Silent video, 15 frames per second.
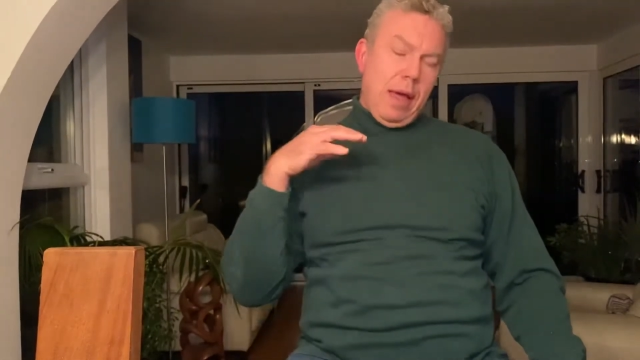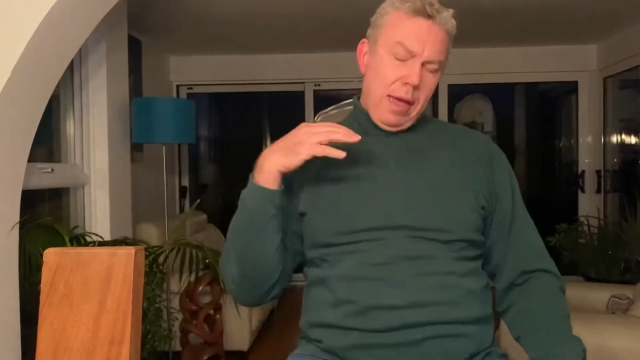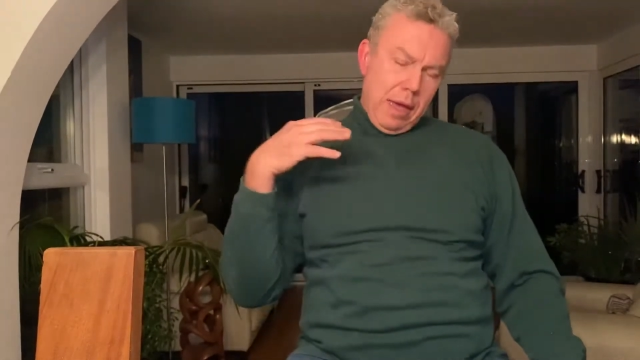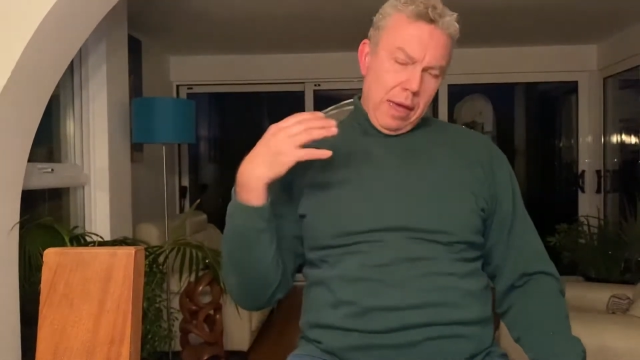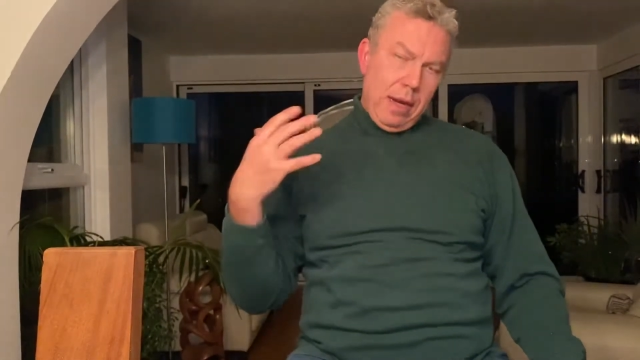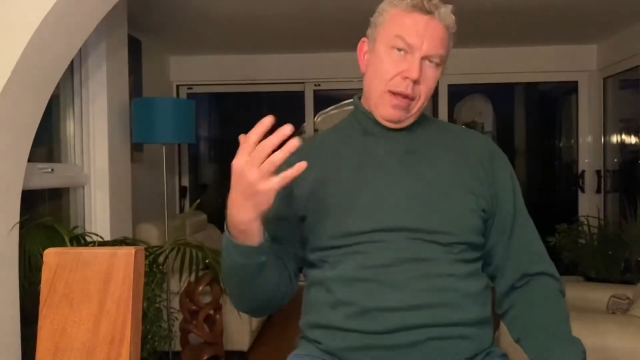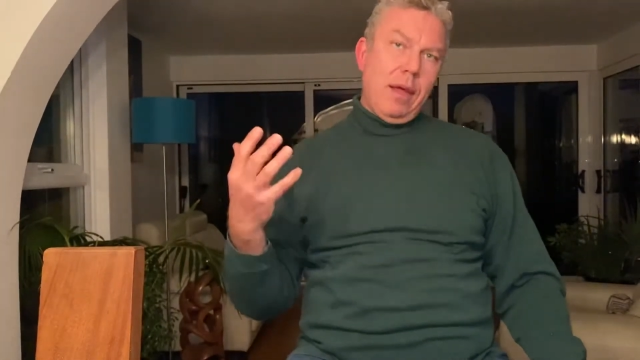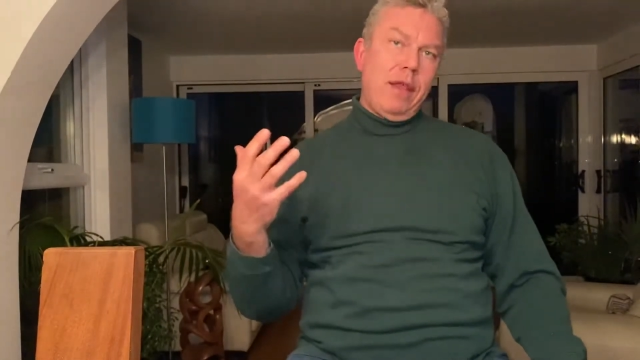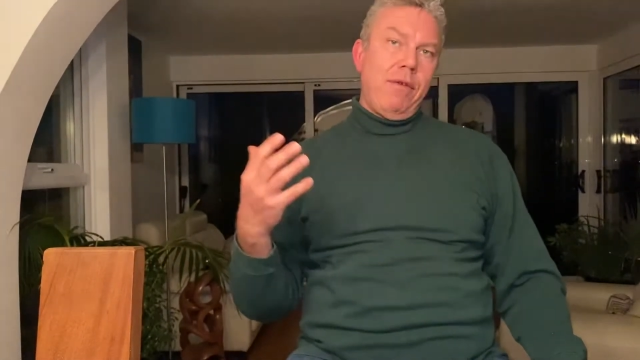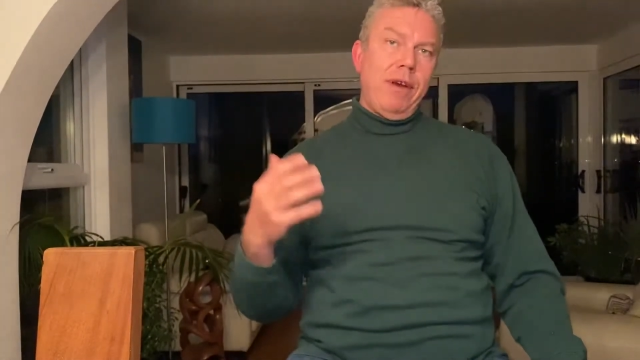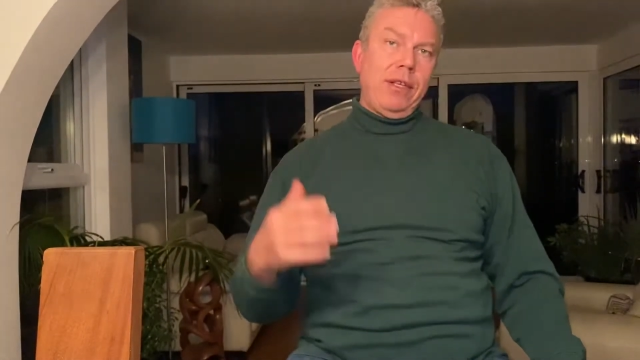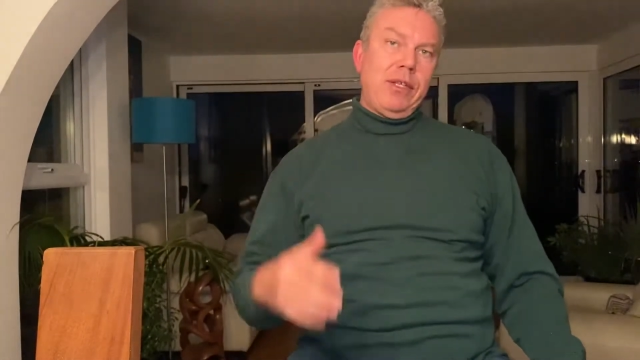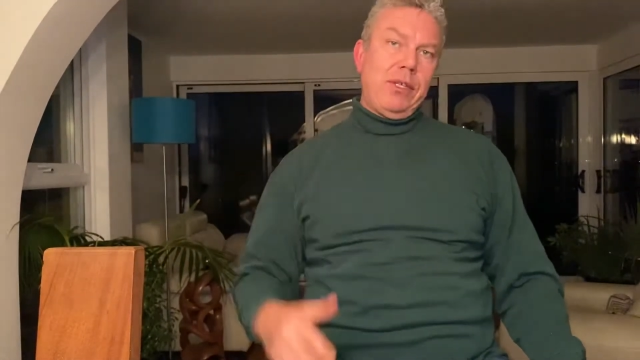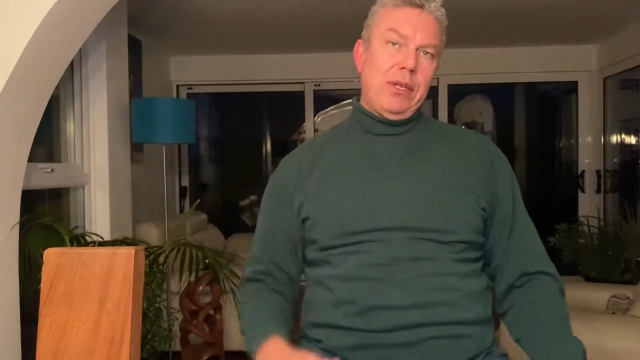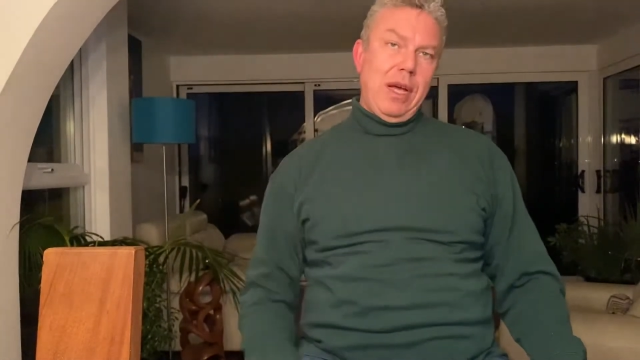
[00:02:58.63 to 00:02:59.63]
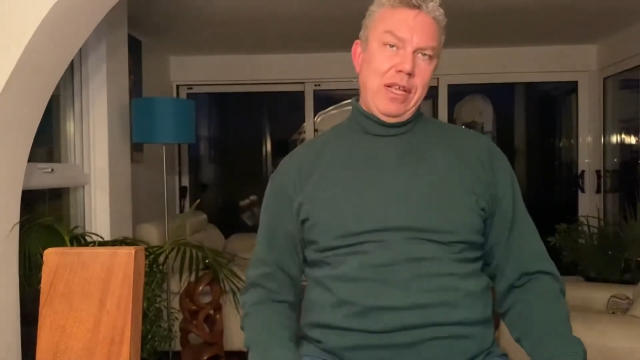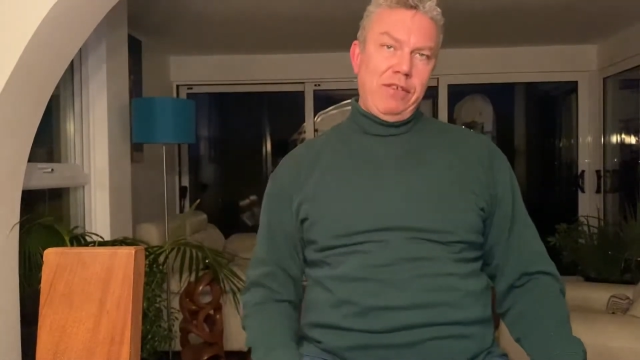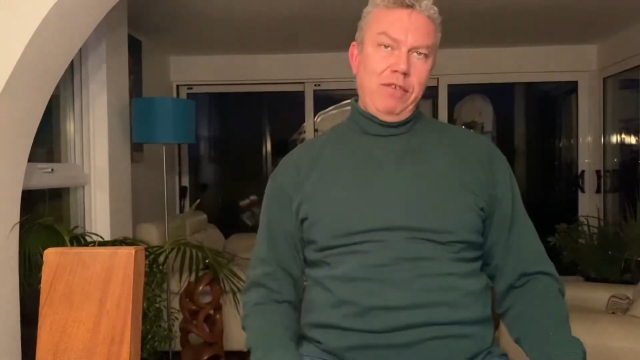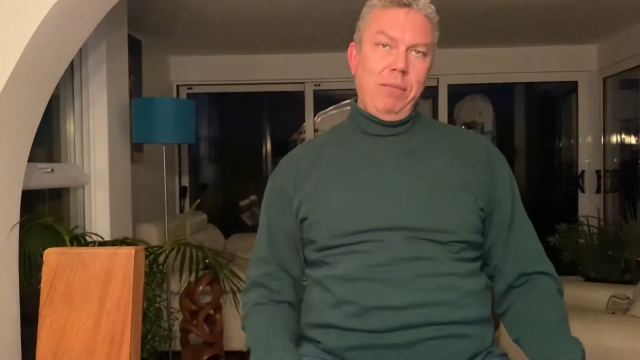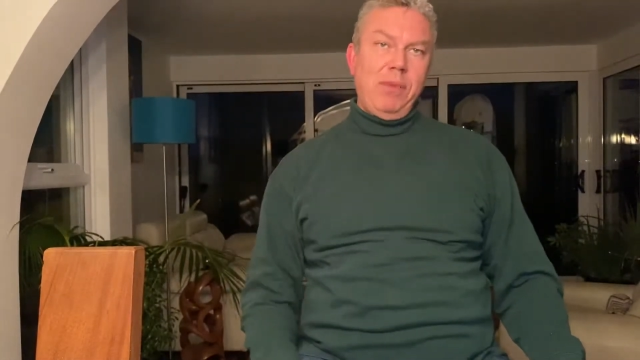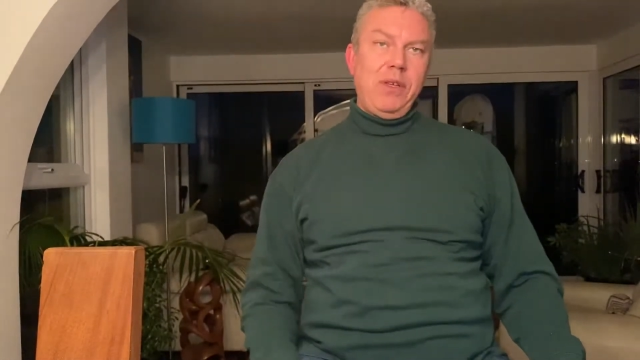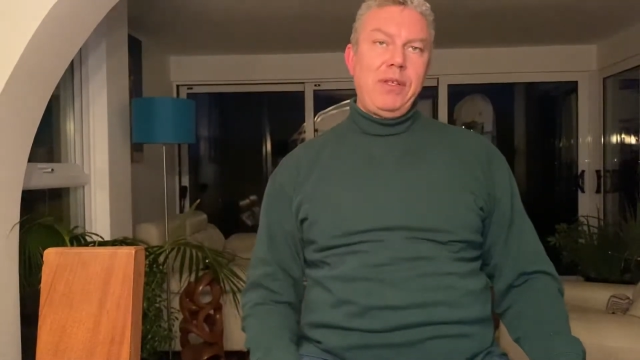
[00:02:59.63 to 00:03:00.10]
another exercise
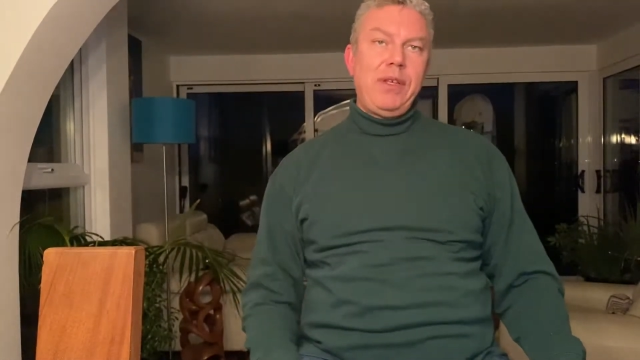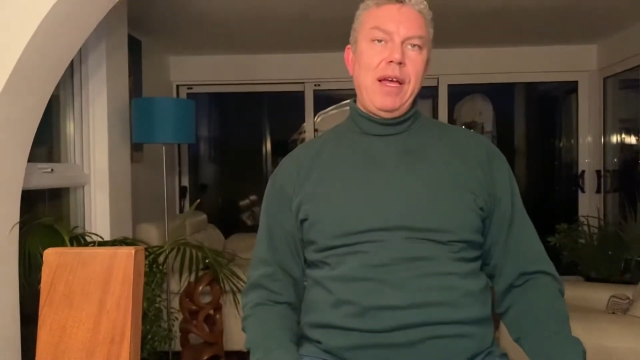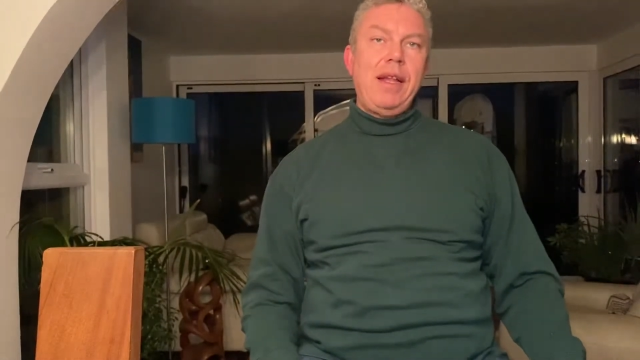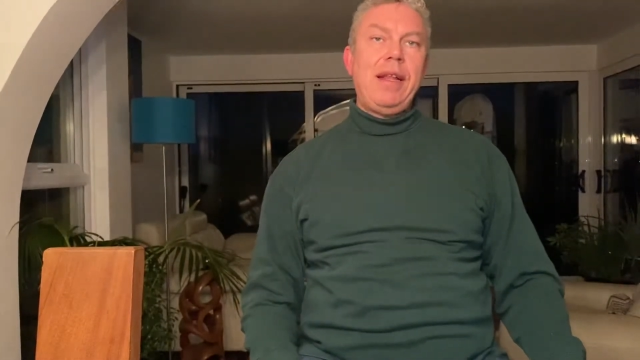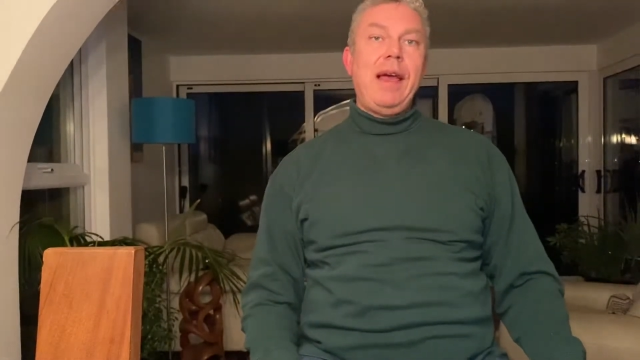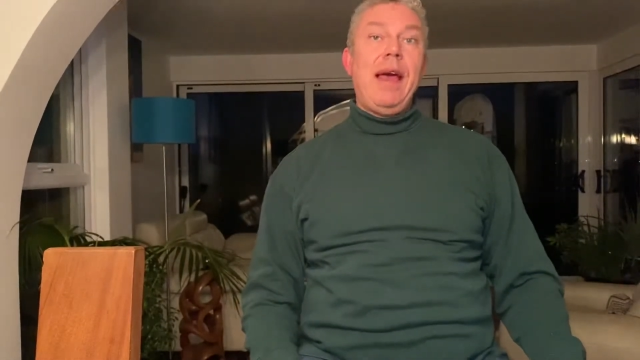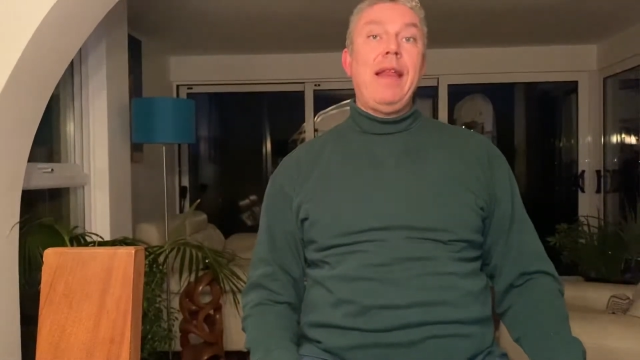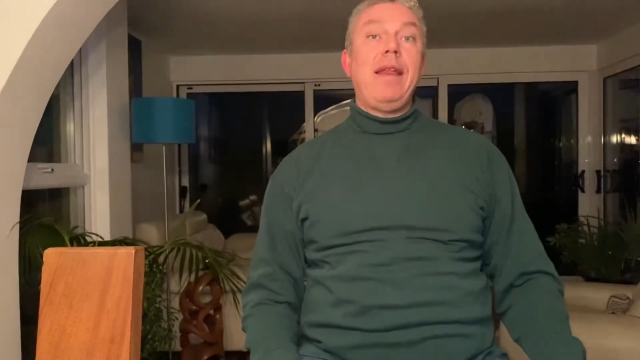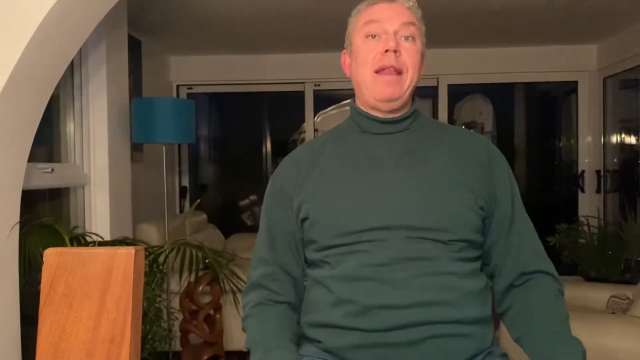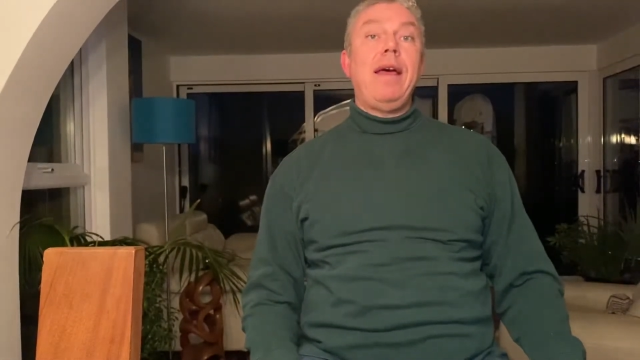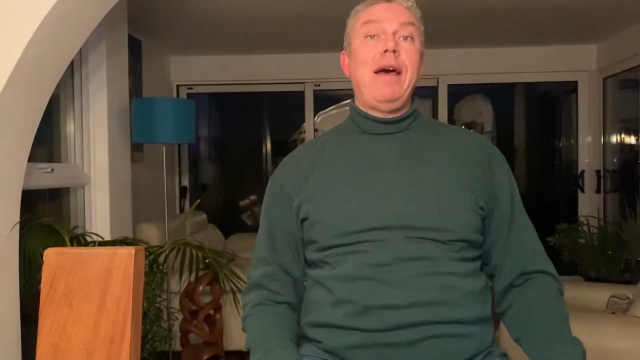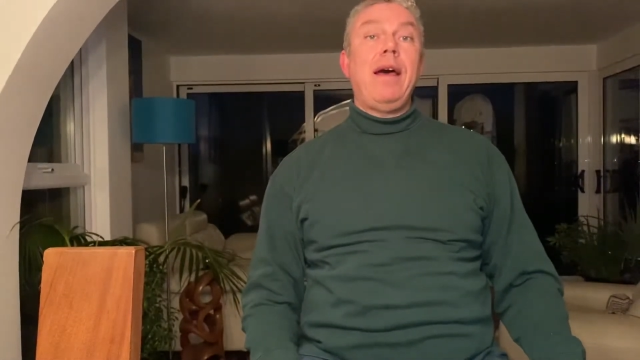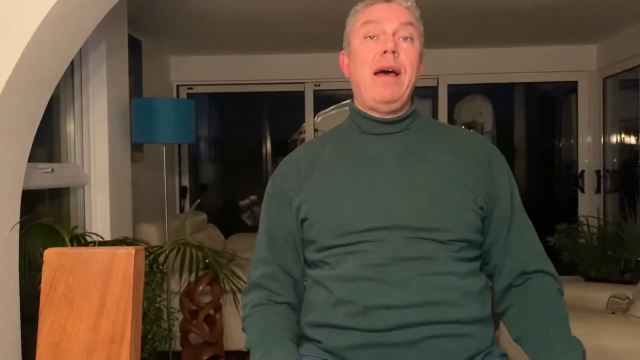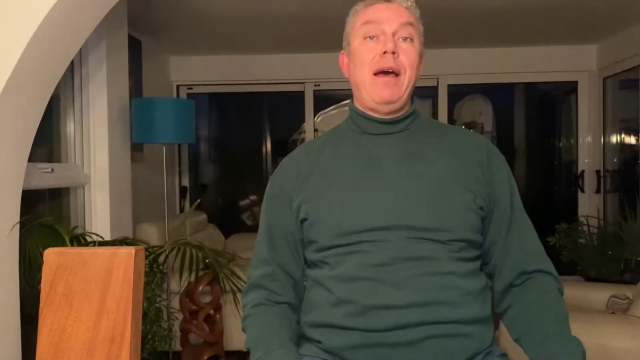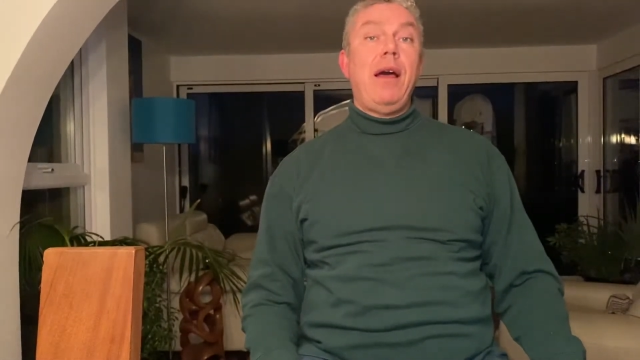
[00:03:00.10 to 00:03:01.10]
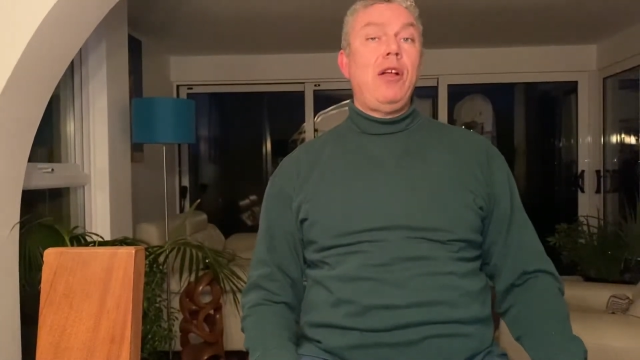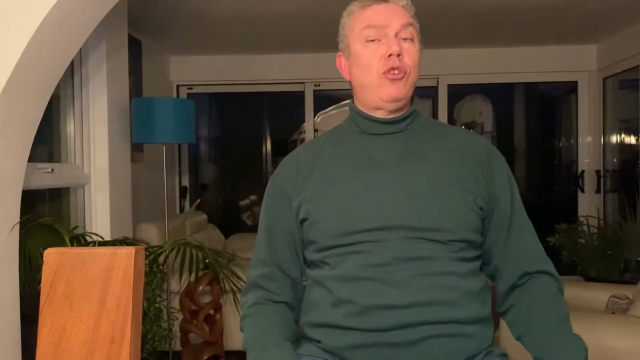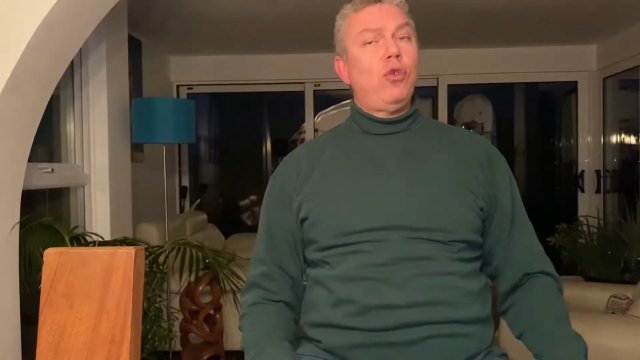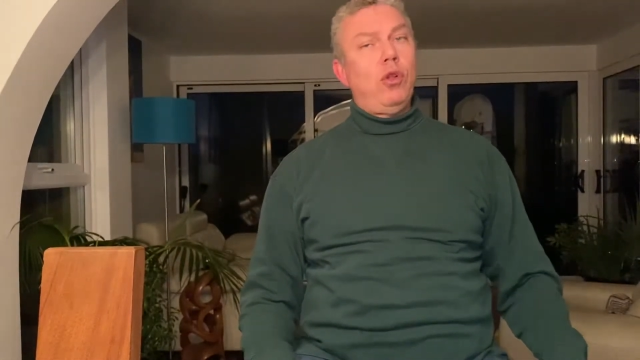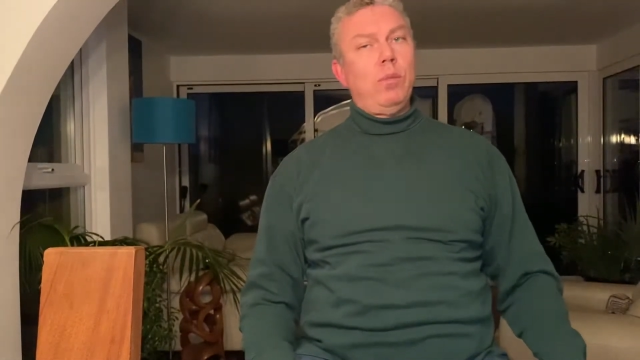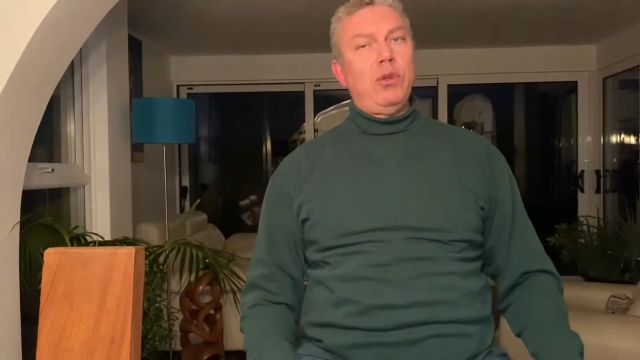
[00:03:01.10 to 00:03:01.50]
from the set, and it's almost